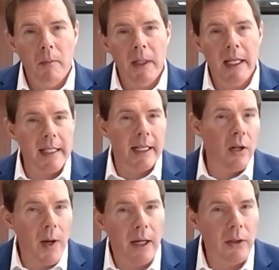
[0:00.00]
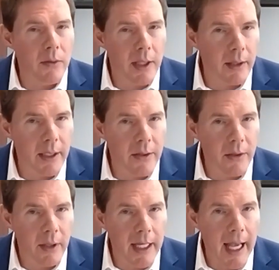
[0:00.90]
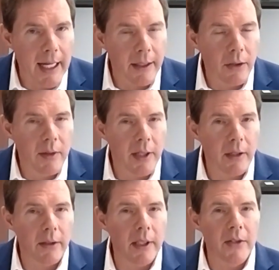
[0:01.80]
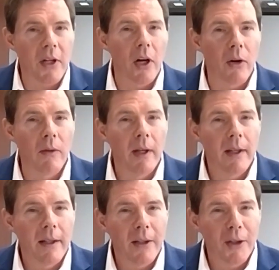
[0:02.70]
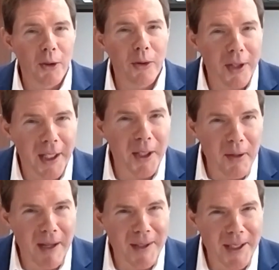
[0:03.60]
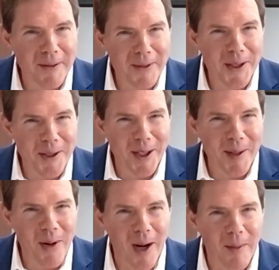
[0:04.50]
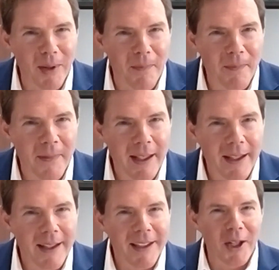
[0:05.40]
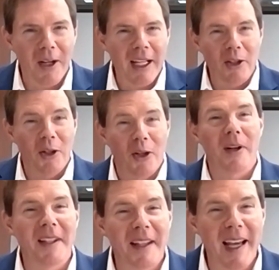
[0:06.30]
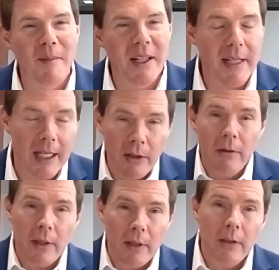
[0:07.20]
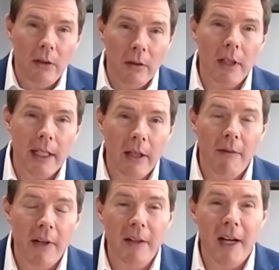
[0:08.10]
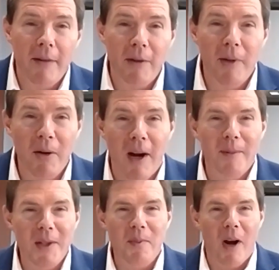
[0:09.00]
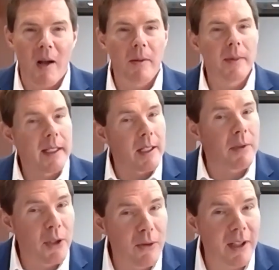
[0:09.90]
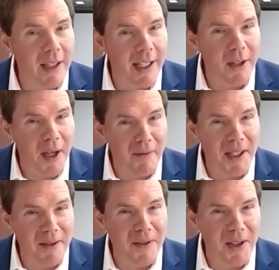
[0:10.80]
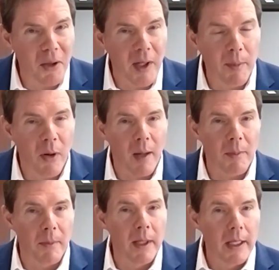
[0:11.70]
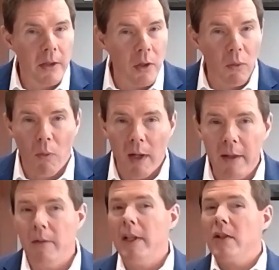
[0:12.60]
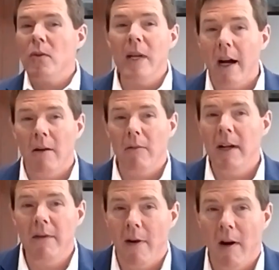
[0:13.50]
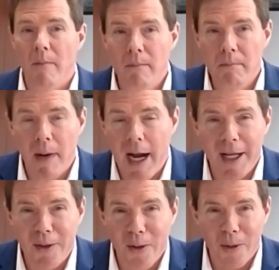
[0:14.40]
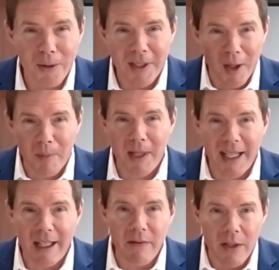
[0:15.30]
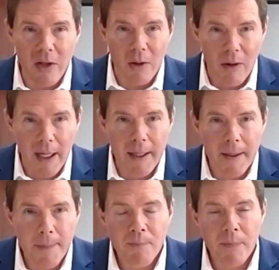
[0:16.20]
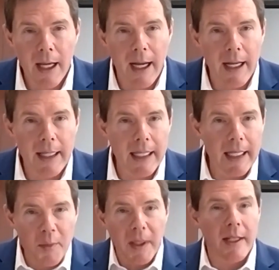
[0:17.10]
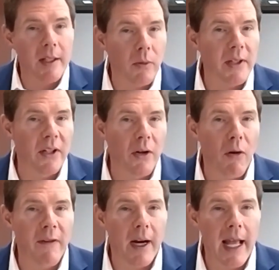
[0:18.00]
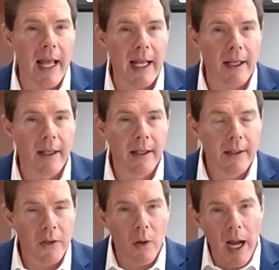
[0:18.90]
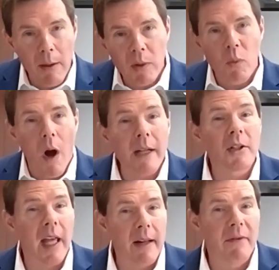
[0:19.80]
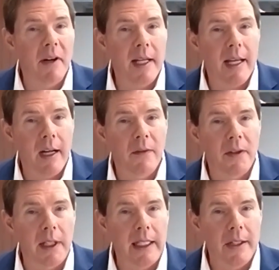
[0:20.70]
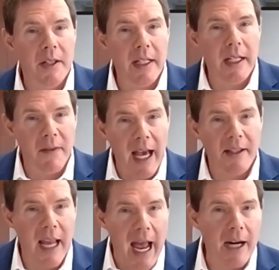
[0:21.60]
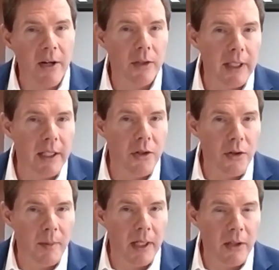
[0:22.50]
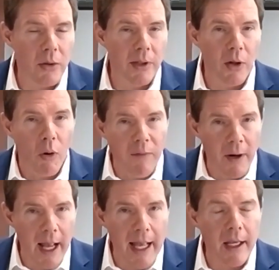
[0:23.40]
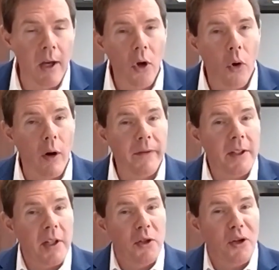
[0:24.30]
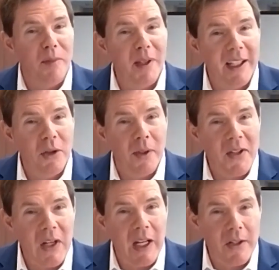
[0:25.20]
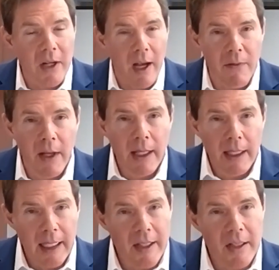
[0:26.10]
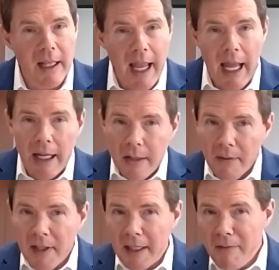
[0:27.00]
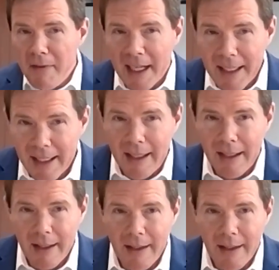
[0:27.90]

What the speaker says: because I know how utilities look at it. Utilities go, you look like you have an inventory problem. And you're going to them and saying, you look like you have an uncovered requirements problem. And they say, well, you look like you have an inventory problem. So one of the reasons we got rid of our buy and hold and our big inventory is because it was an overhang. So I would watch that very carefully and see if that's actually contributing to an overhang, or if it's contributing to a sense of it's in the hands of convicted